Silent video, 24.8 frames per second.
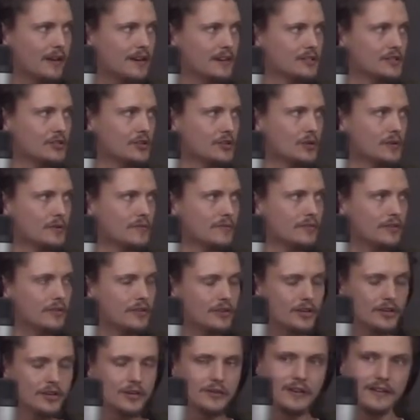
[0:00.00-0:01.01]
lights off, you
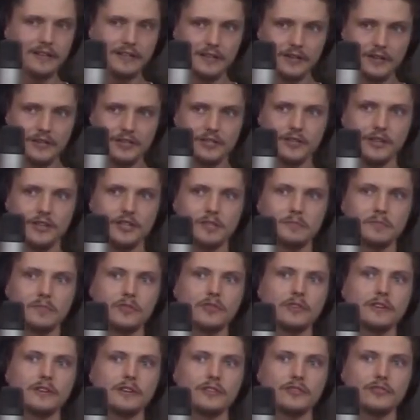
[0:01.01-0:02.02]
know, and then I'll start
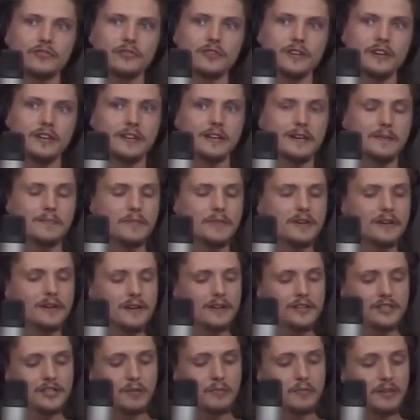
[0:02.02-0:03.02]
smoking at 3 a.m. Then at
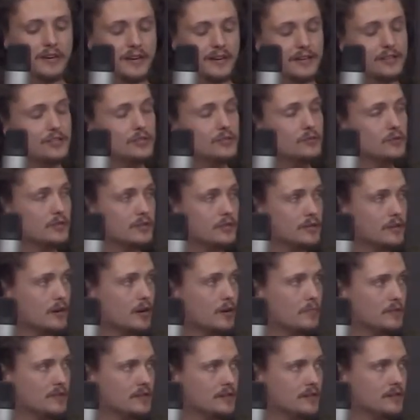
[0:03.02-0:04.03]
least I'll be next to her.
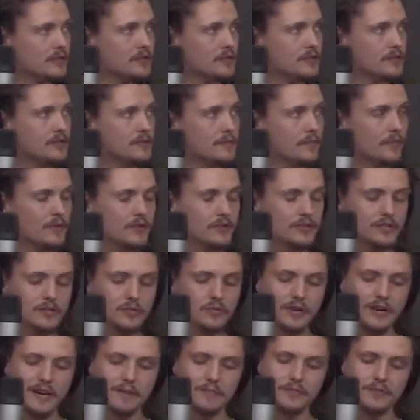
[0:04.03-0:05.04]
I'll be easy. I'll
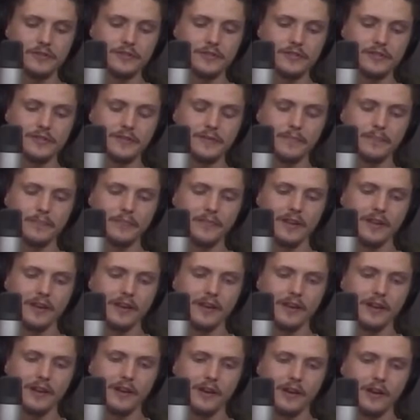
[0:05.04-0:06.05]
see what happens.
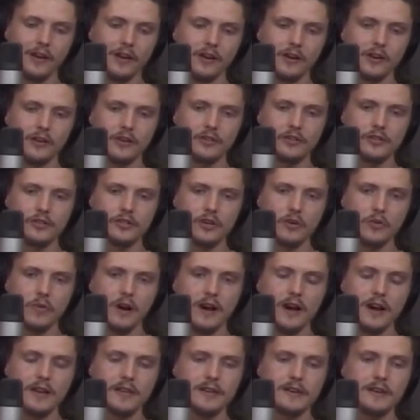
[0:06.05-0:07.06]
So
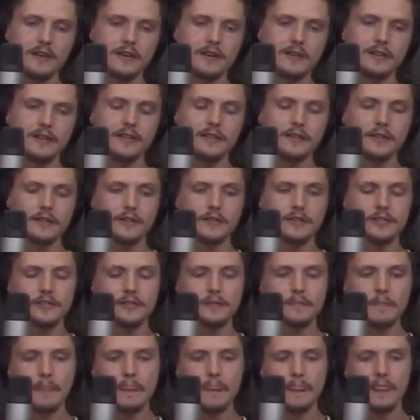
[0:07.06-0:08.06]
I uh, did
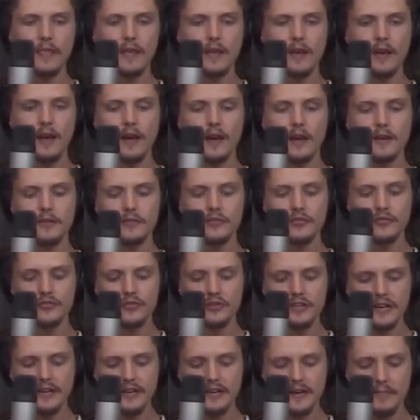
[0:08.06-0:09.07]
this. And
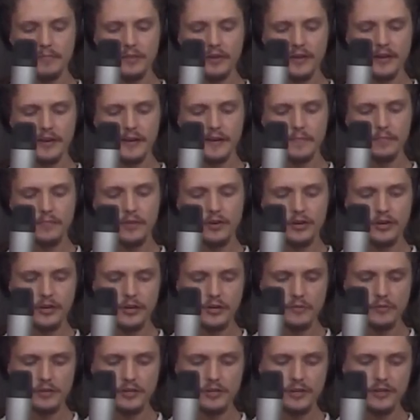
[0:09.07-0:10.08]
3 a.m. came, you
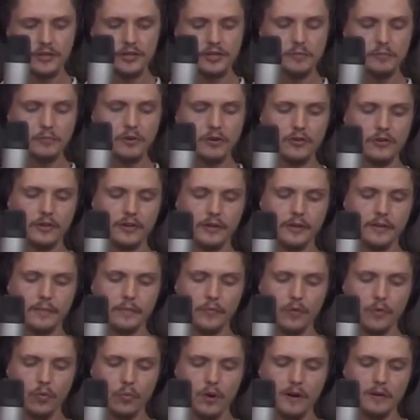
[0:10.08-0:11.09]
know, started
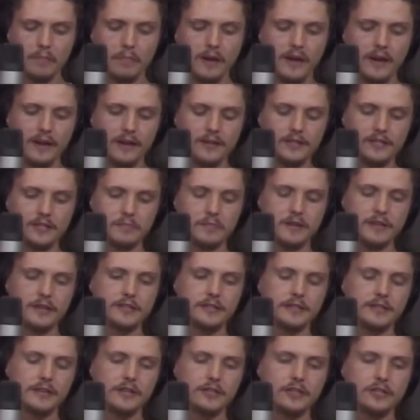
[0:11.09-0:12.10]
smoking, went back into
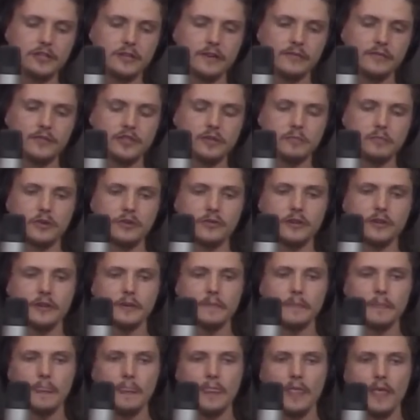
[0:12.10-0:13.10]
meditation after
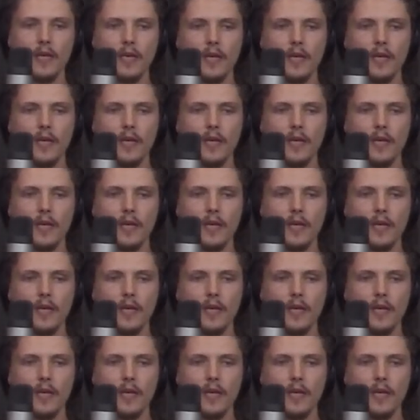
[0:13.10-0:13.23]
smoking.